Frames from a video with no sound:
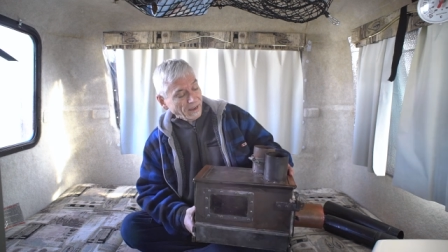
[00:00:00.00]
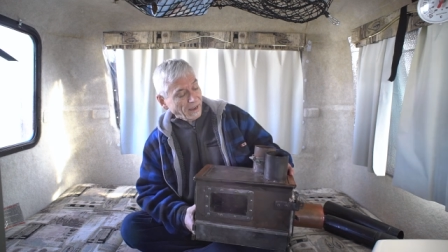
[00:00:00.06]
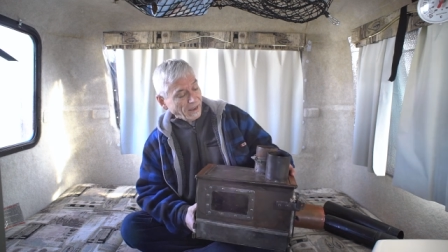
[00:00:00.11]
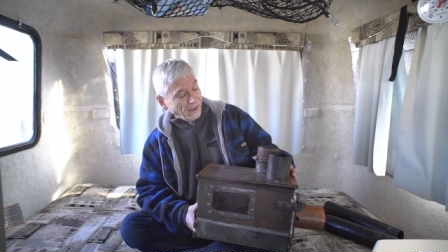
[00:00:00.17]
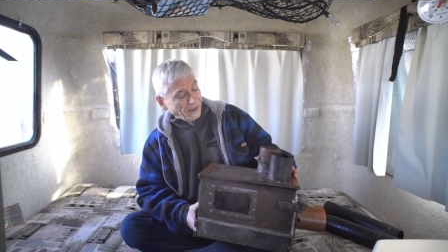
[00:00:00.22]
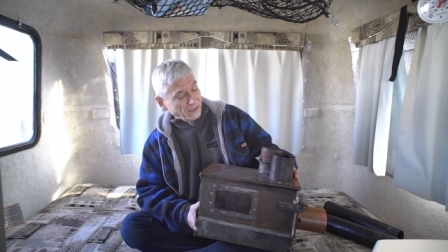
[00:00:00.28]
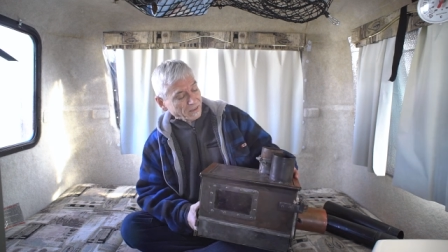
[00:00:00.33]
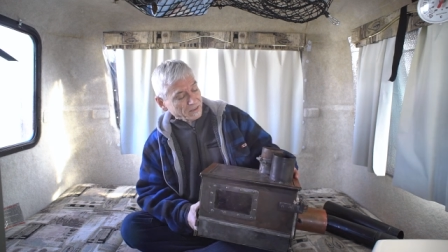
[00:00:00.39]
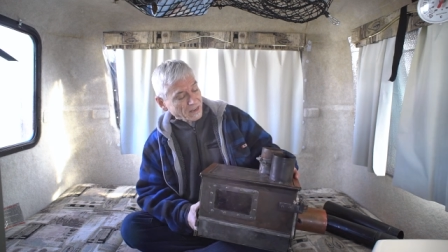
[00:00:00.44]

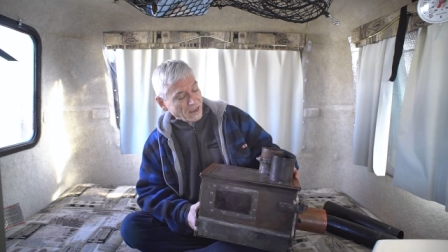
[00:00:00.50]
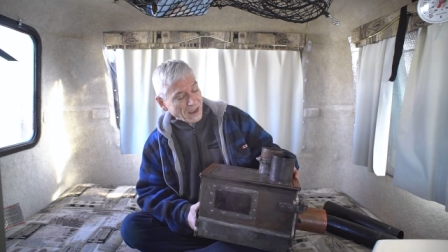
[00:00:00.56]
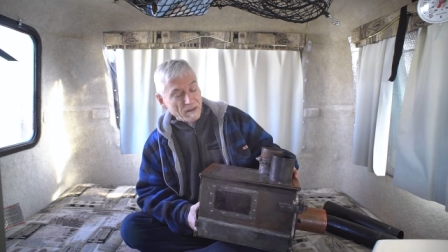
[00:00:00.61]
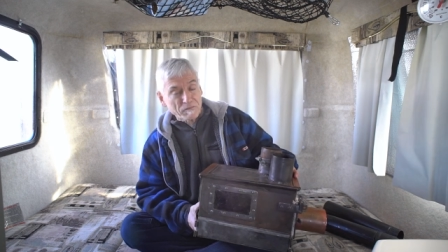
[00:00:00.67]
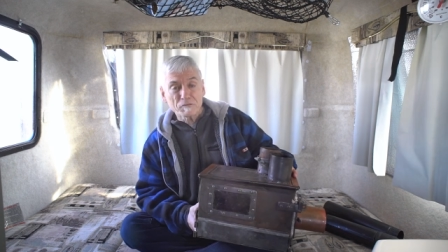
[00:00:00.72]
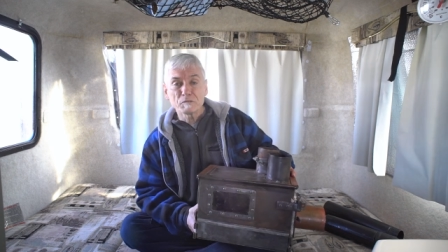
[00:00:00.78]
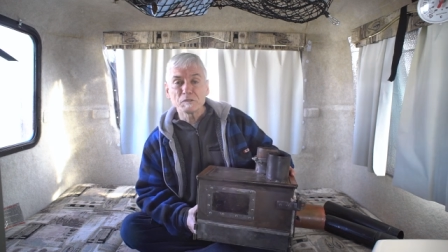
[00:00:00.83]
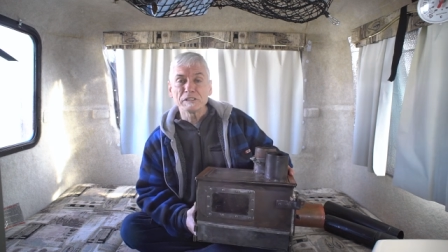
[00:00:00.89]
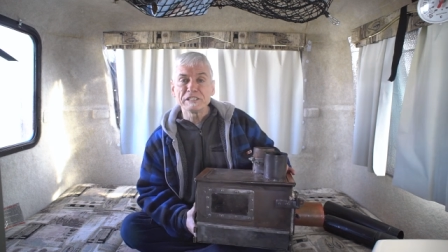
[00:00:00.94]
And I
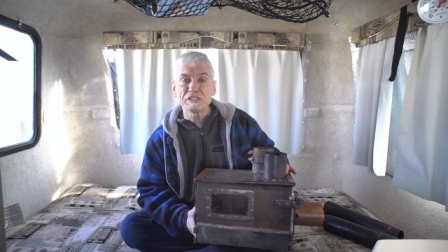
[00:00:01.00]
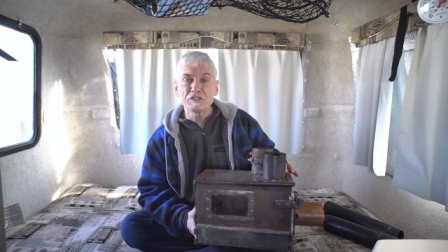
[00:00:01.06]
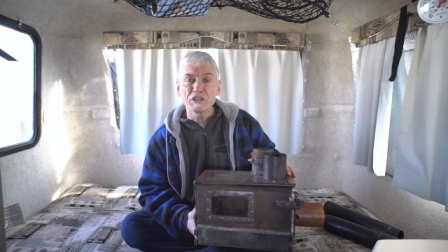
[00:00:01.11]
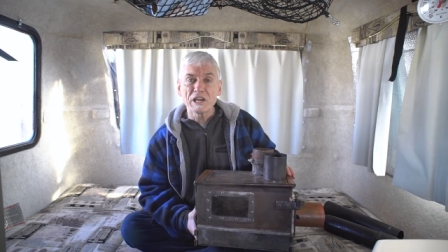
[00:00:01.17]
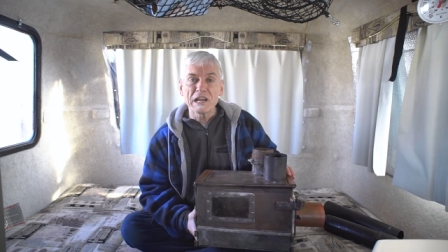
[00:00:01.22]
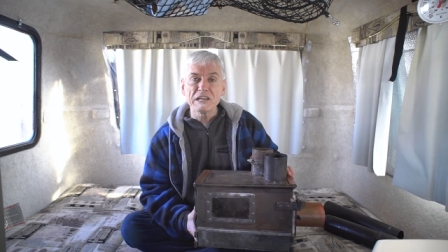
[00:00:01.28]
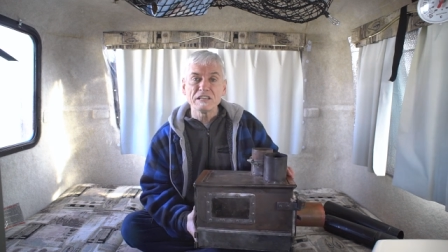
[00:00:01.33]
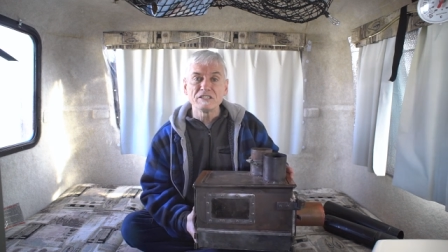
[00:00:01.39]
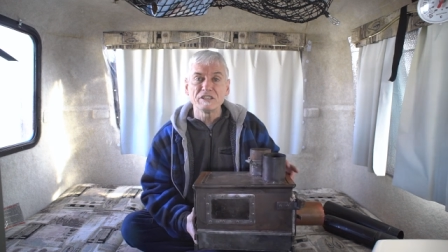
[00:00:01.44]
haven't really
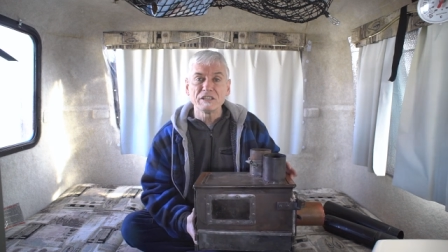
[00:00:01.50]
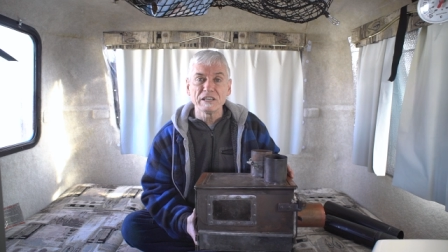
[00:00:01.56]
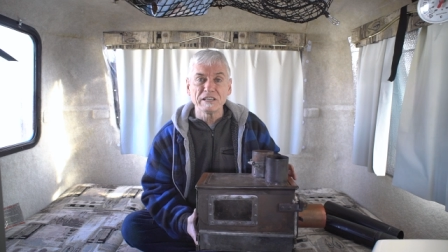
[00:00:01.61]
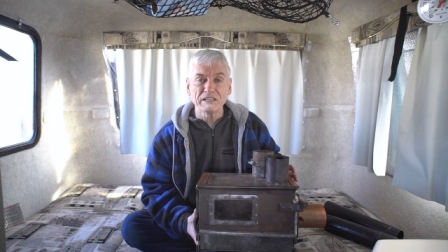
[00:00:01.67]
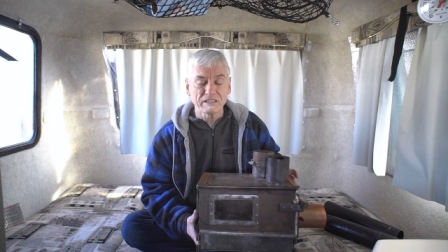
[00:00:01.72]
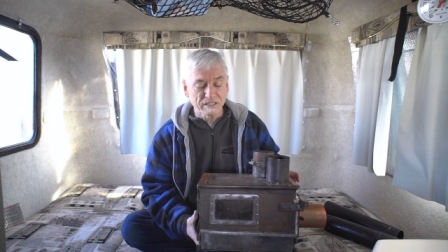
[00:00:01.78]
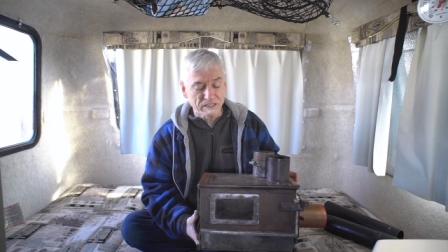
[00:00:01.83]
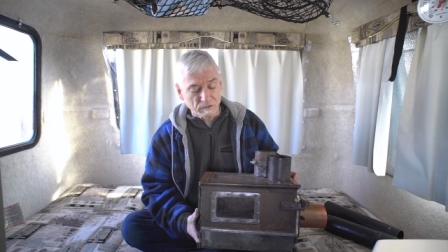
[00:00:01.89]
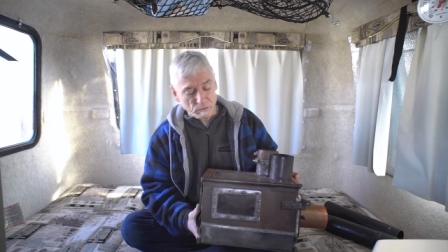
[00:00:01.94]
changed
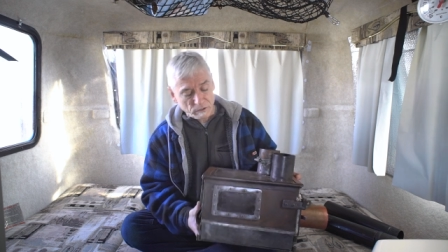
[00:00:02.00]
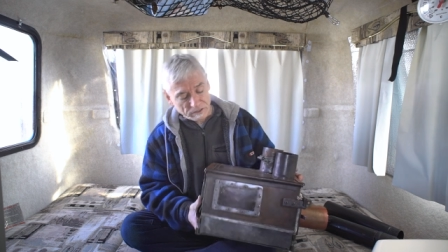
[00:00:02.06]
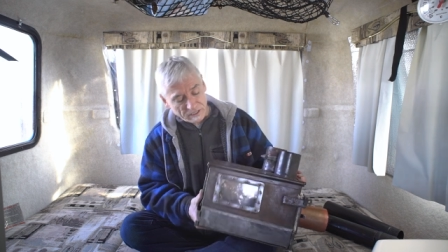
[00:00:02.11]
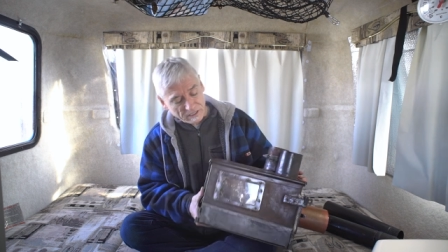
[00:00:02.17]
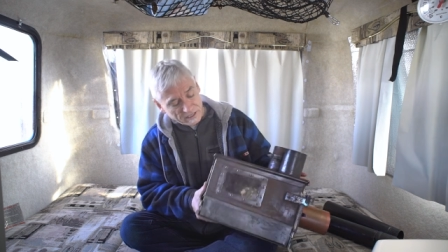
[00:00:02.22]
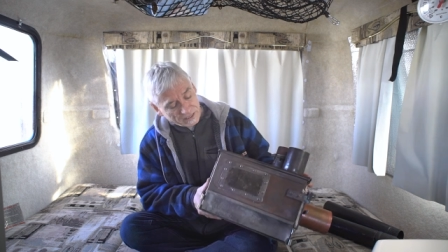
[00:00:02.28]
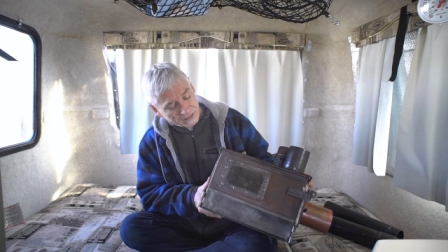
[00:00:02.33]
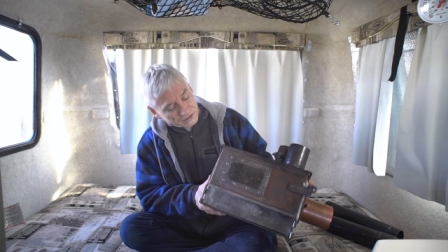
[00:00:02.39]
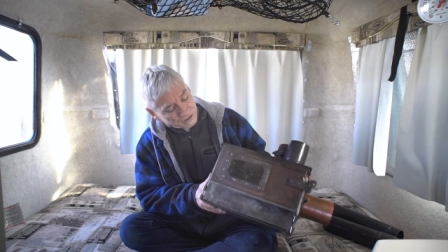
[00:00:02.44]
anything with
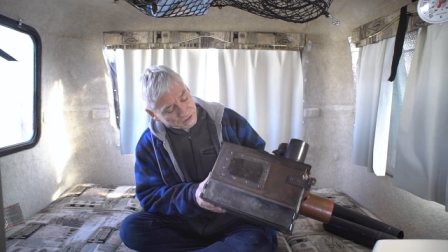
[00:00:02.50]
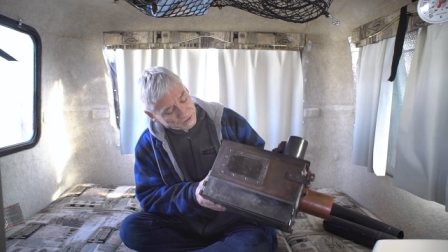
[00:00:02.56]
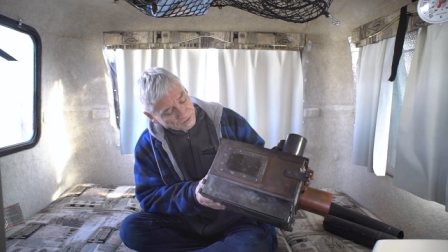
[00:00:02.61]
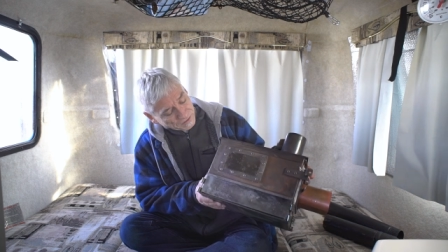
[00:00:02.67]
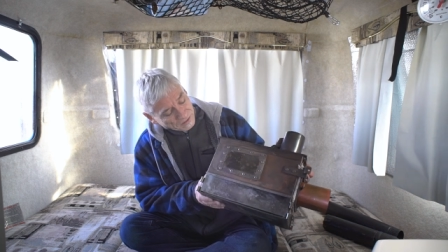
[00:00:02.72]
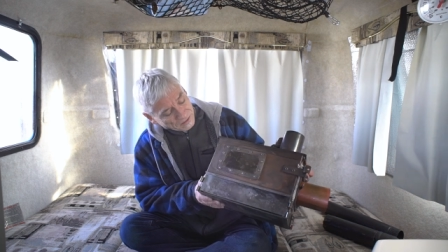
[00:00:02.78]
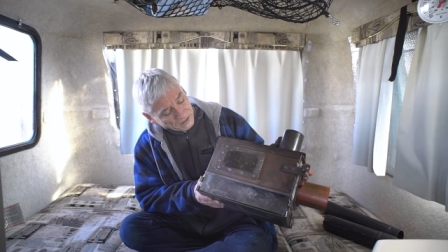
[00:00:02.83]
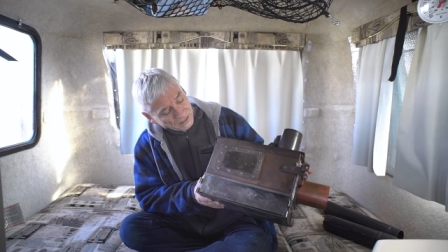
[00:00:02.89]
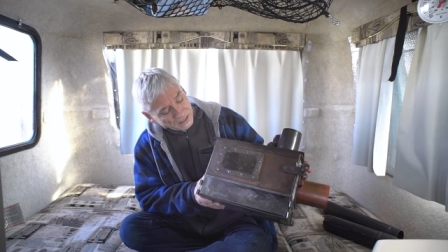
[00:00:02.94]
it. It's,
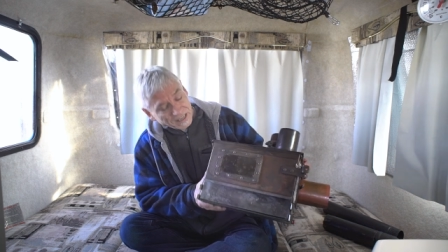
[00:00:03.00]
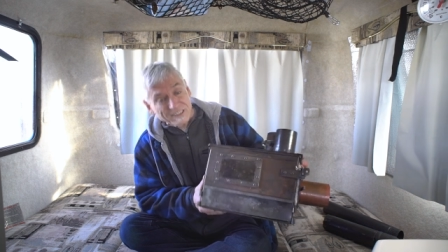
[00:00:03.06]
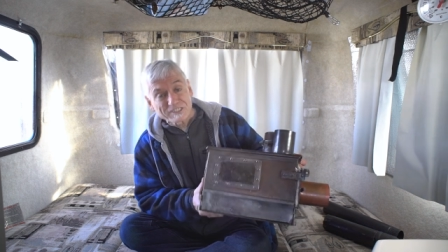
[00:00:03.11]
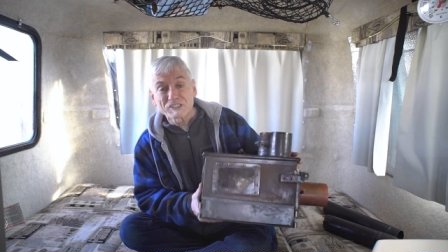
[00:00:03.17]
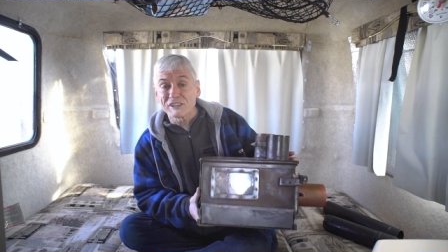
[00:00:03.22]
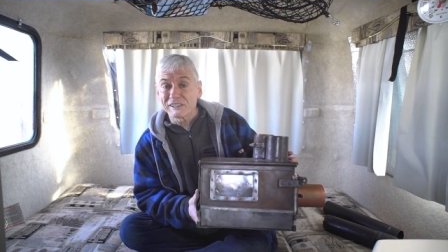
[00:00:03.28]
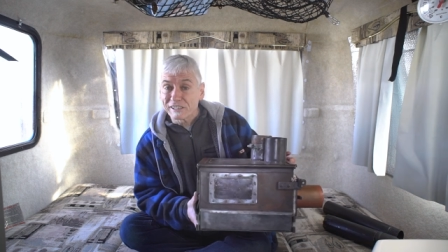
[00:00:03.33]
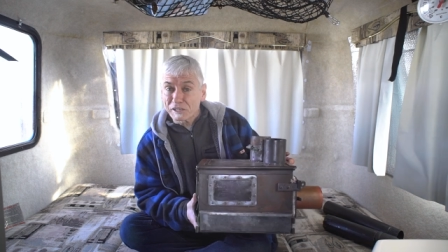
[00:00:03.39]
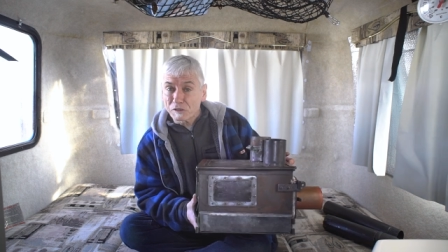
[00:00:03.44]

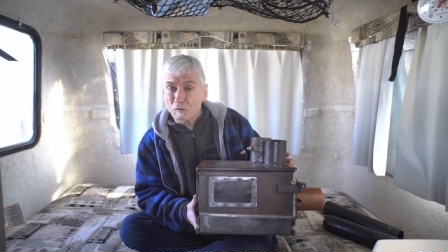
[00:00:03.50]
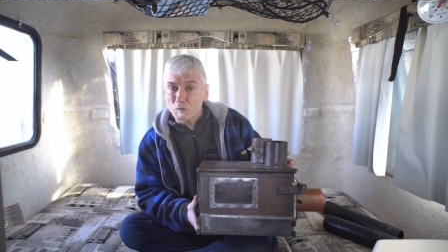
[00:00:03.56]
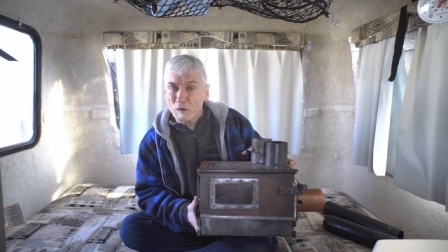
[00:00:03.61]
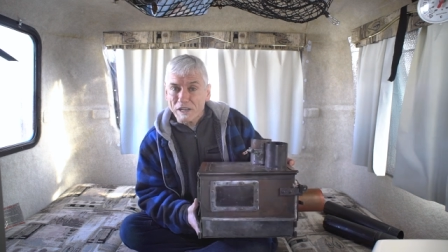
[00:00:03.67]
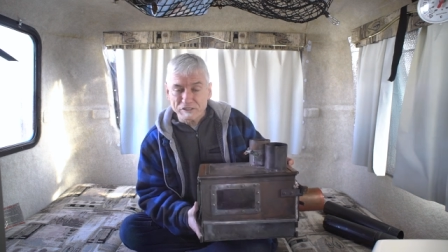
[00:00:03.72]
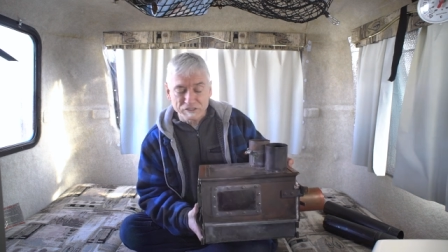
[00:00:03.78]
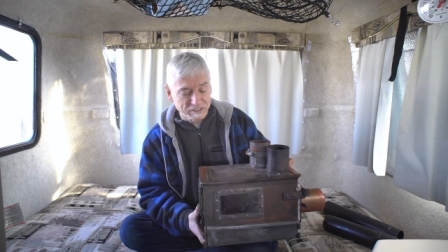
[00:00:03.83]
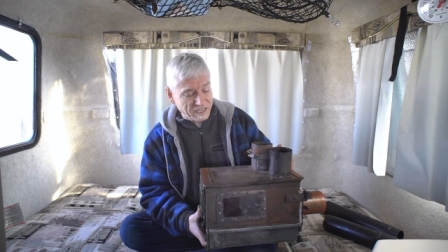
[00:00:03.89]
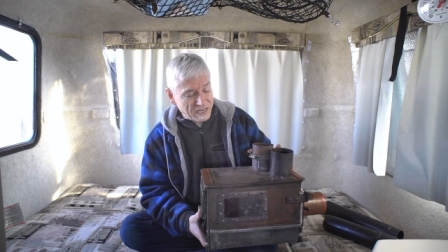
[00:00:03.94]
it's a little
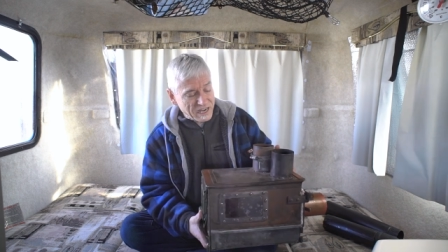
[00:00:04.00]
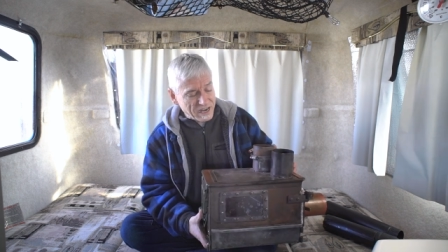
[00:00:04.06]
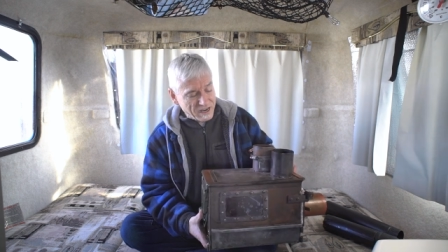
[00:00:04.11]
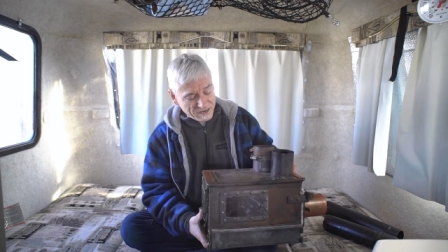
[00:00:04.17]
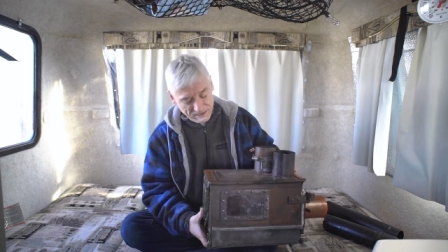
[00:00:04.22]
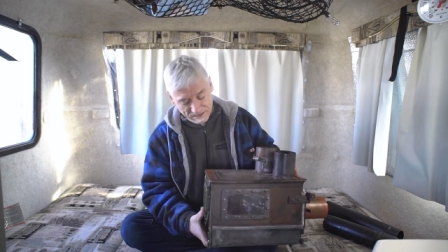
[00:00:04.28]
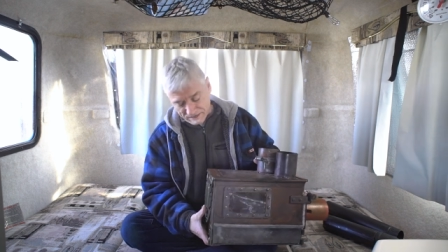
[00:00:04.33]
rusty.